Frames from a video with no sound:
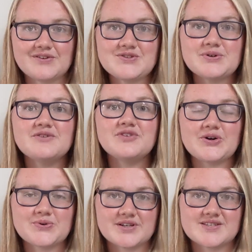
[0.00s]
tour
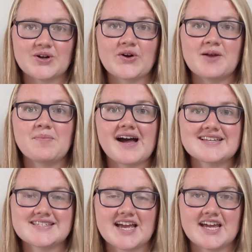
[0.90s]
focused on going
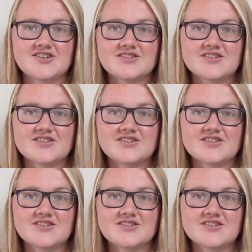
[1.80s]
backstage